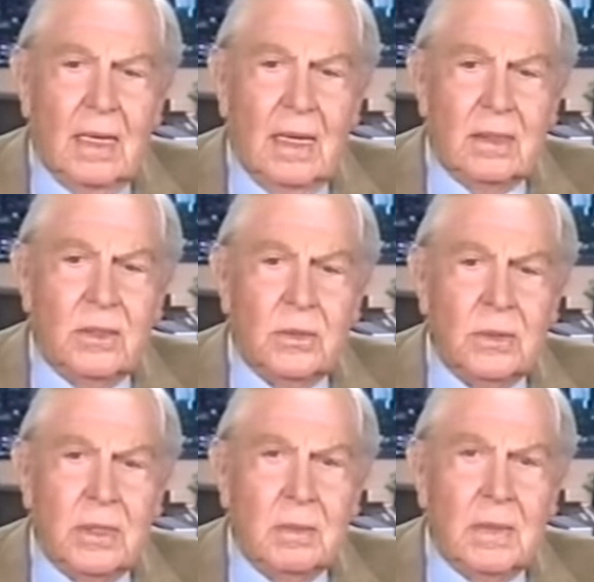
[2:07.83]
I
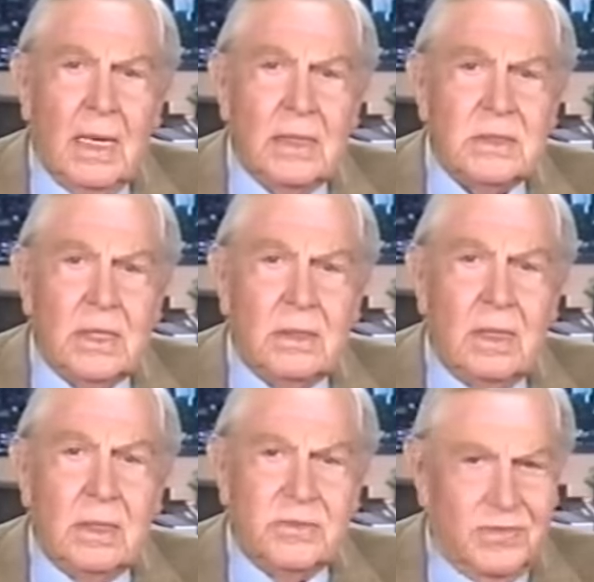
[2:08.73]
told him, I
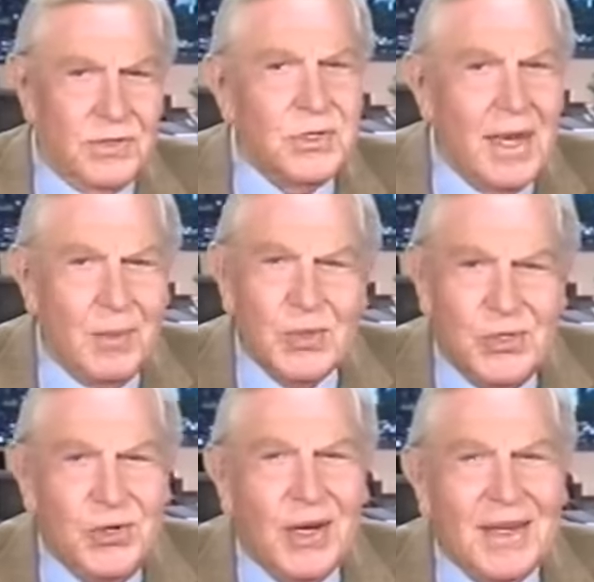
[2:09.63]
said, his first name was
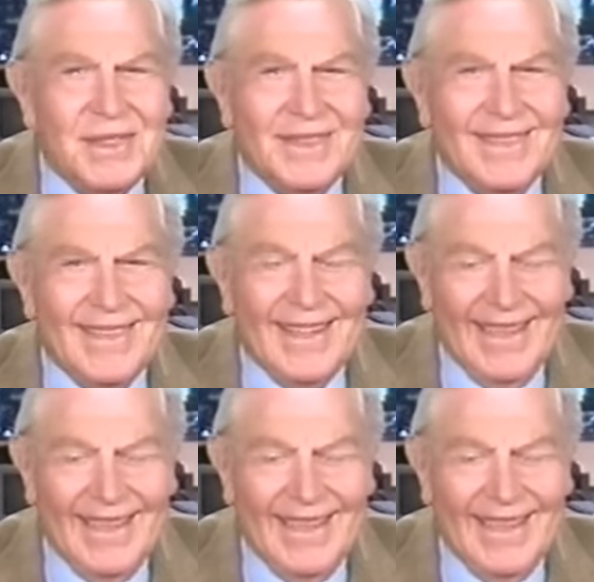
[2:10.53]
Jess.